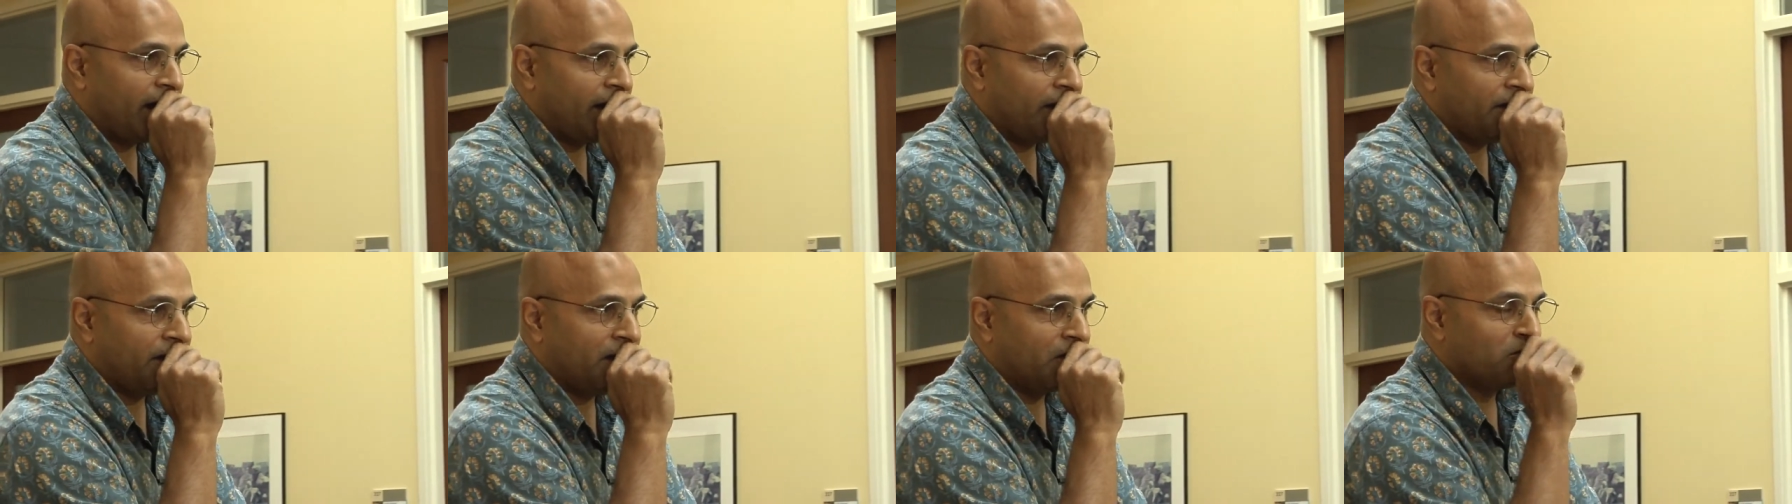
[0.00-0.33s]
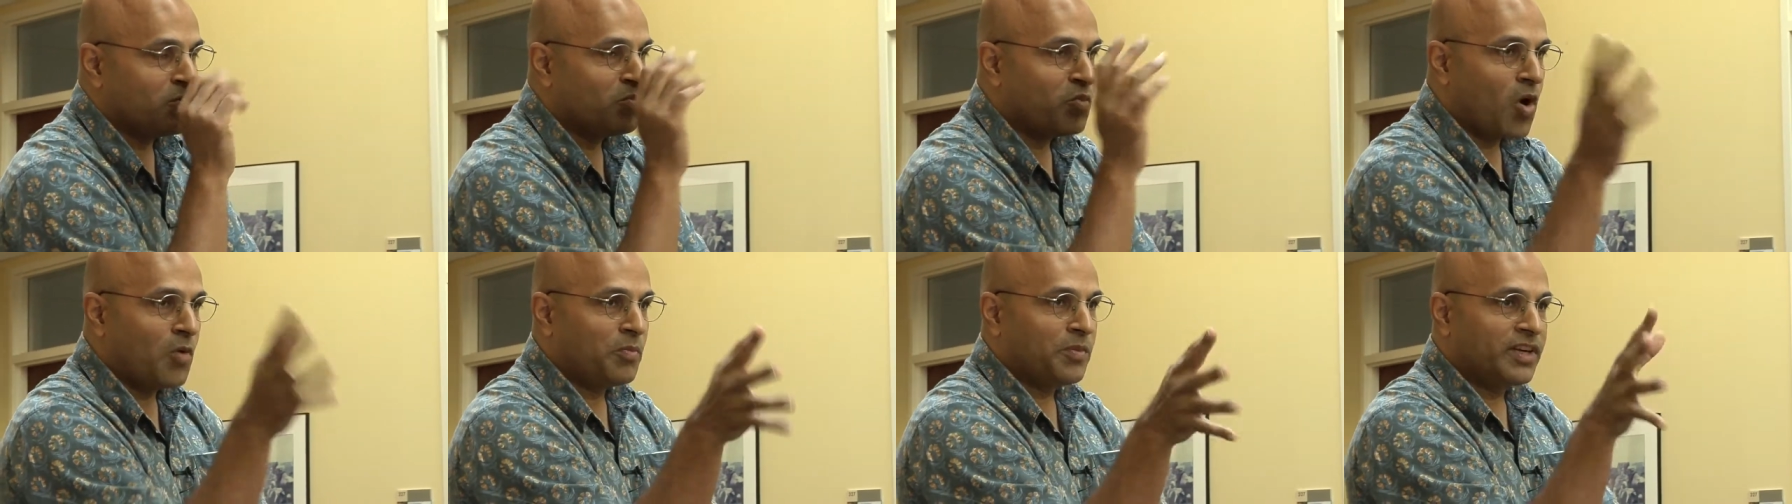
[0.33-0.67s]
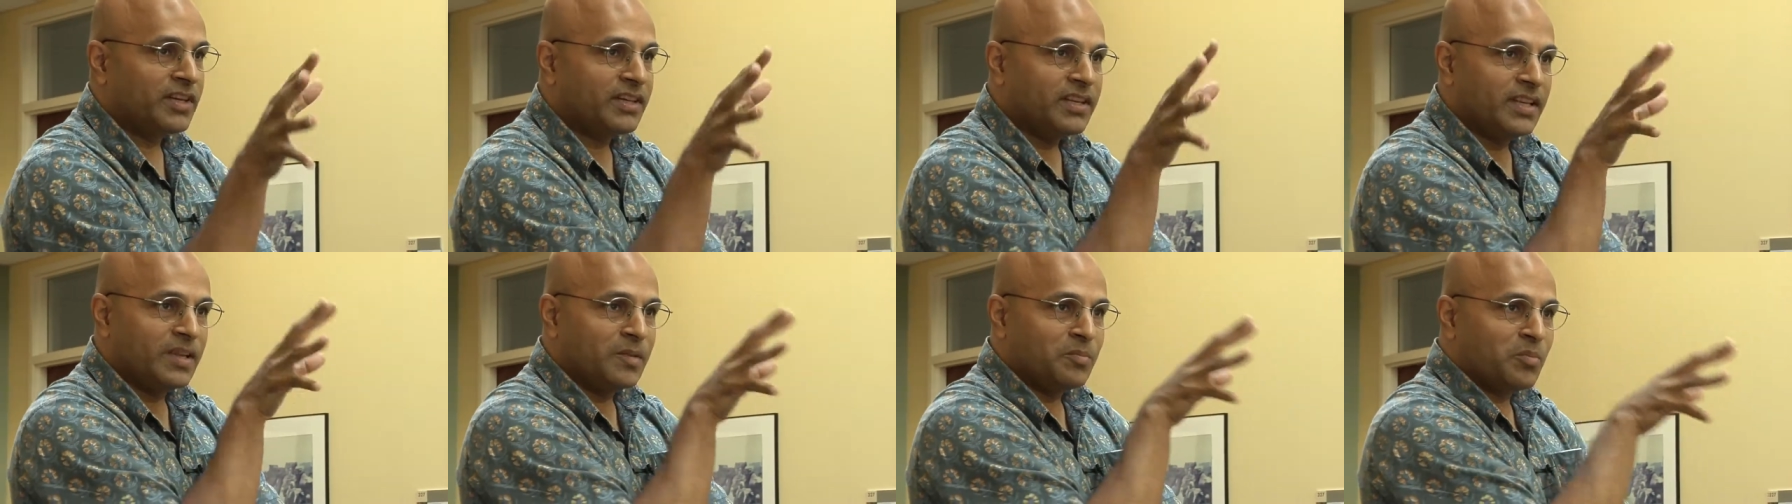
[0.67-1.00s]
Now, the
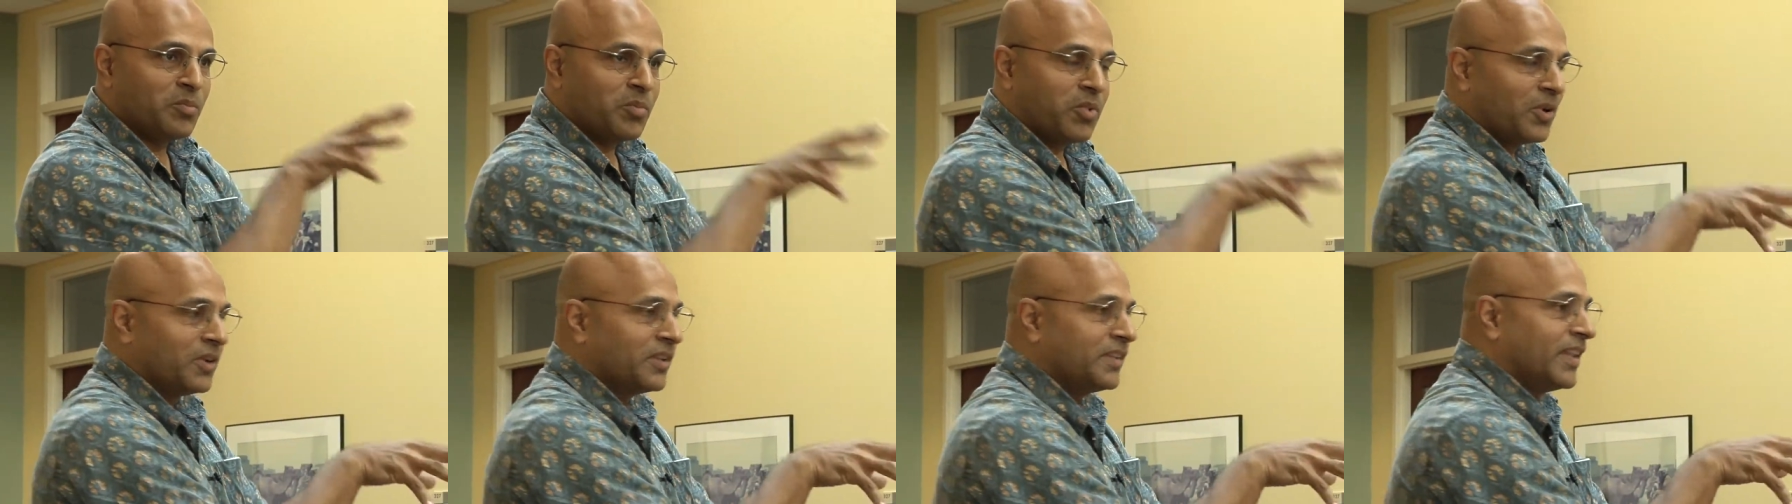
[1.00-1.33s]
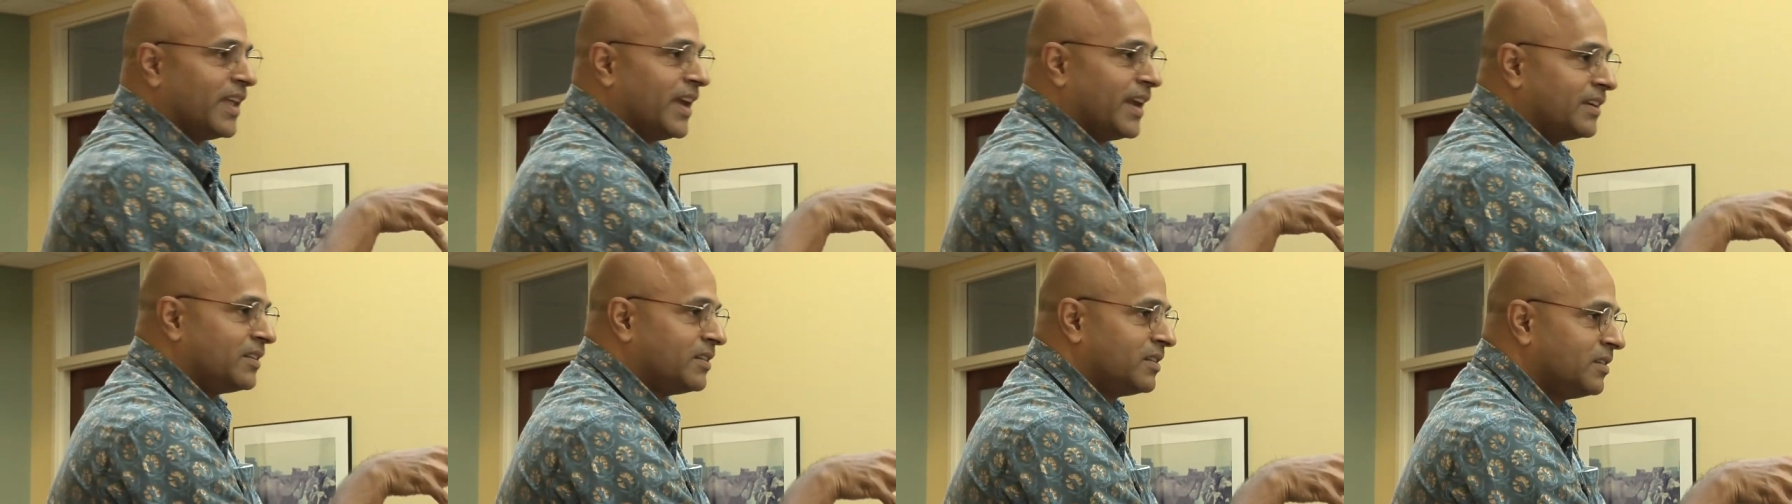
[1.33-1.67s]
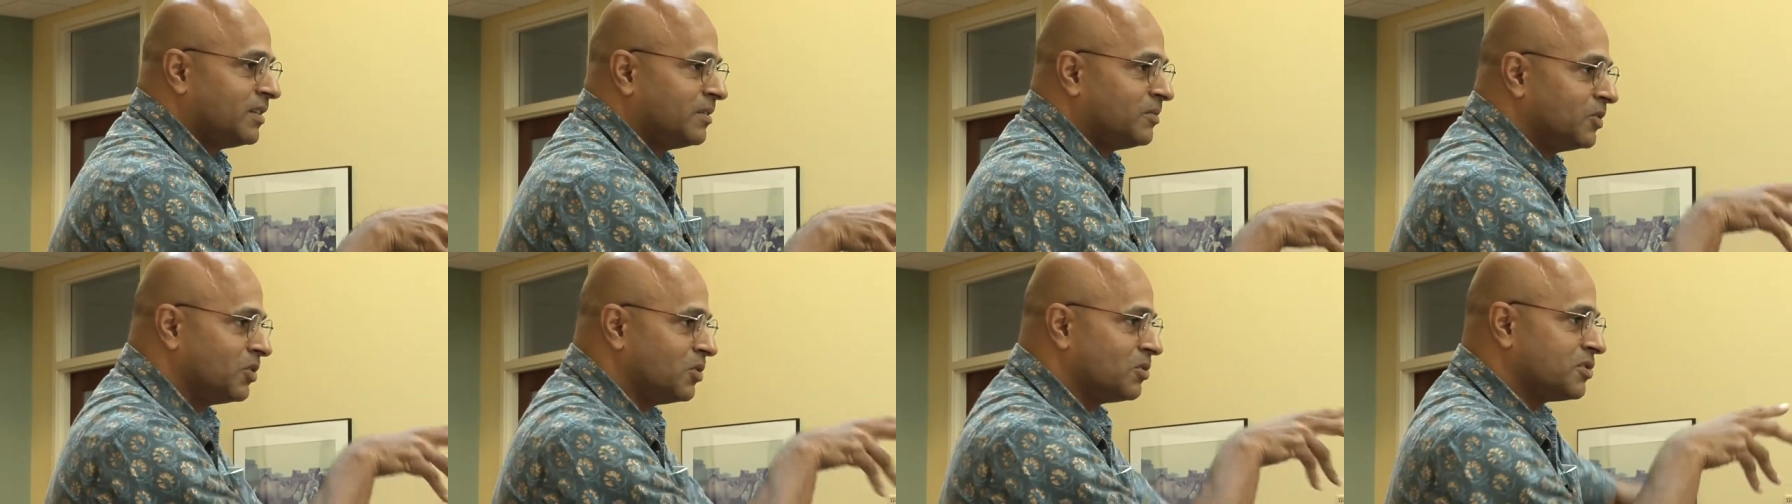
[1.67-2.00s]
moment he put
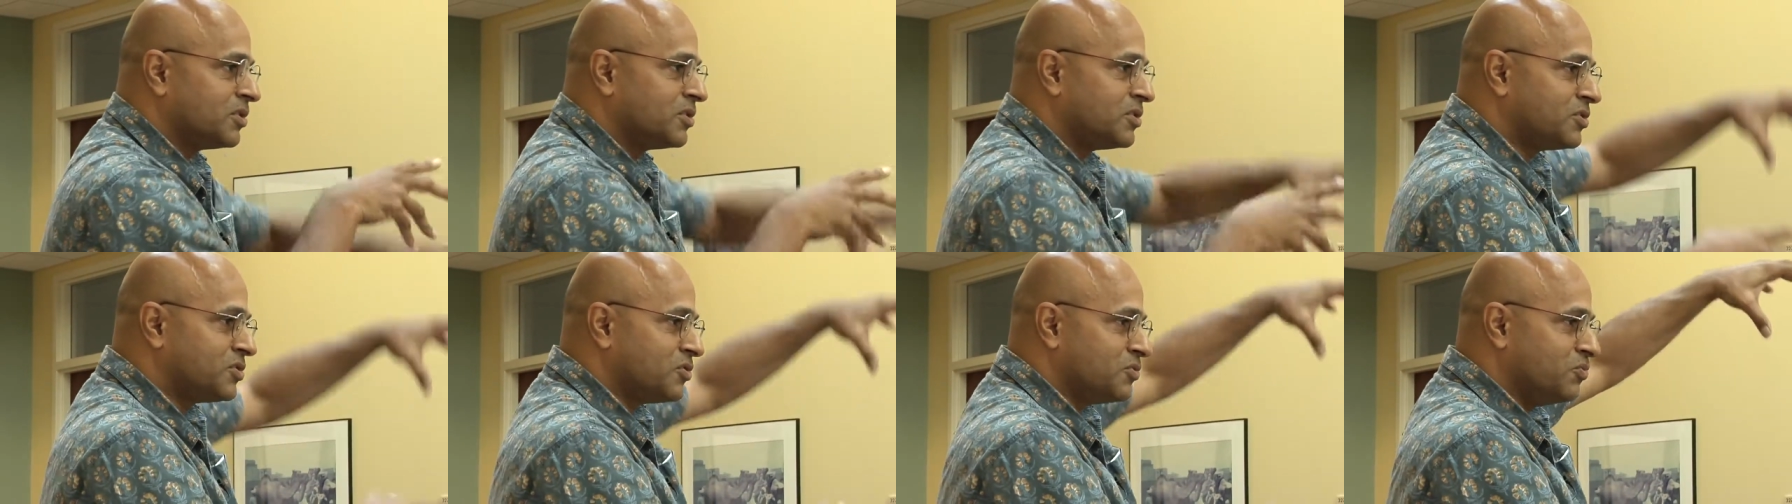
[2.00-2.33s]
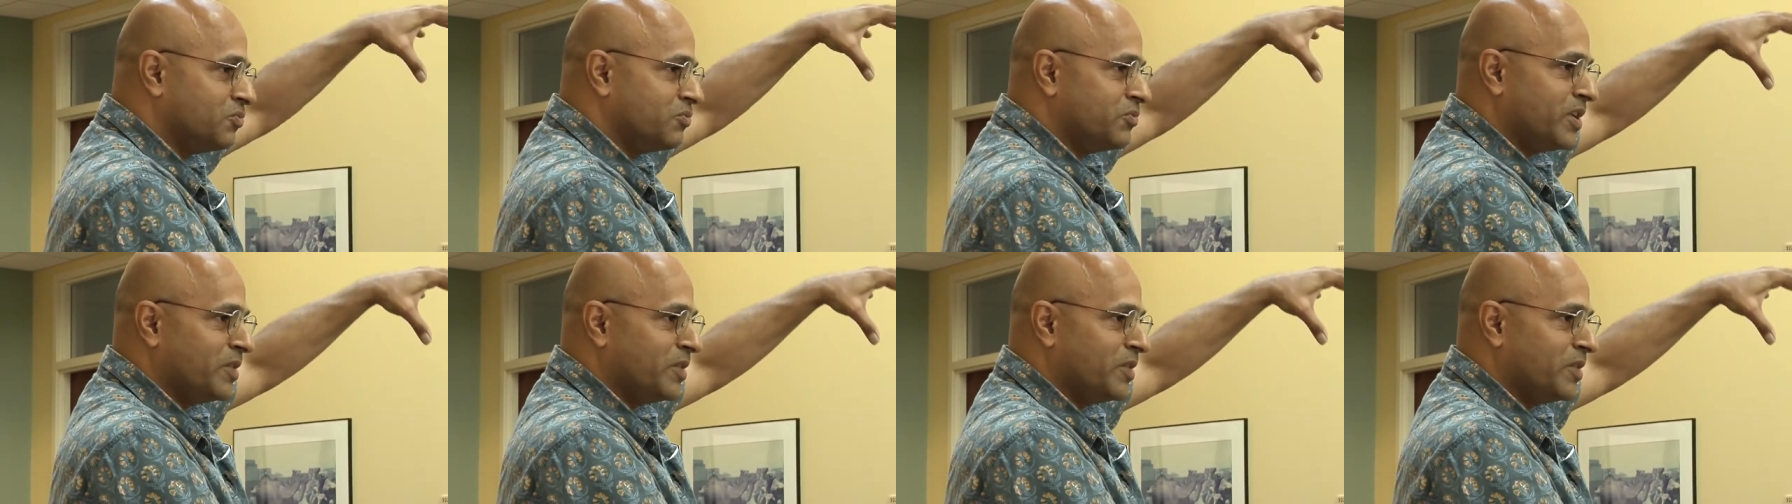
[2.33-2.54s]
that, those two